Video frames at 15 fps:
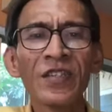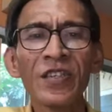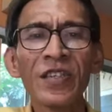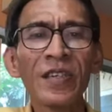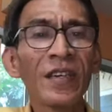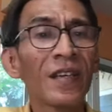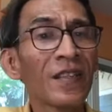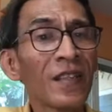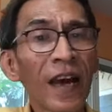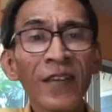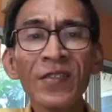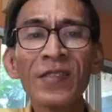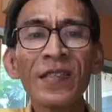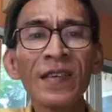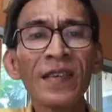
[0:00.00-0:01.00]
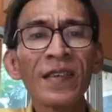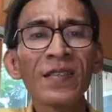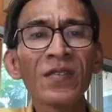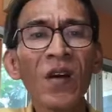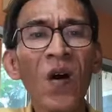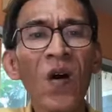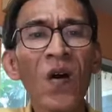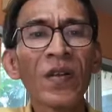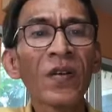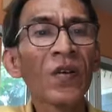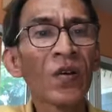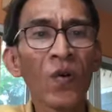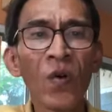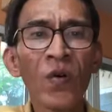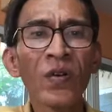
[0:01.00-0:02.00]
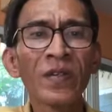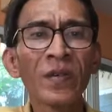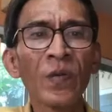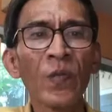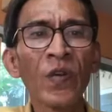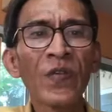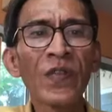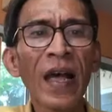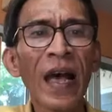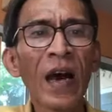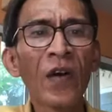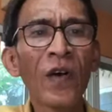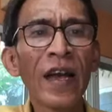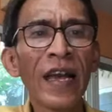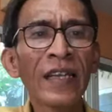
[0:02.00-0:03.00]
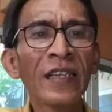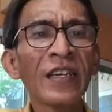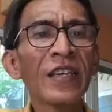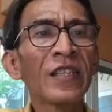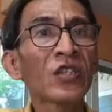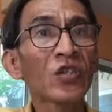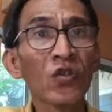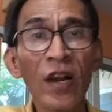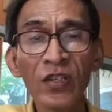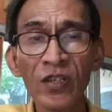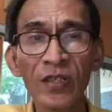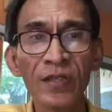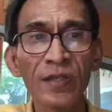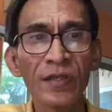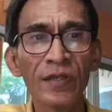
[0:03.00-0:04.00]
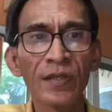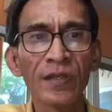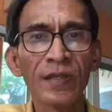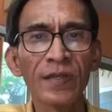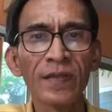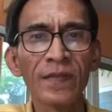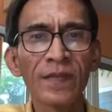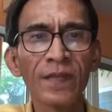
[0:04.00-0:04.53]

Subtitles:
She does this on her own without any instructions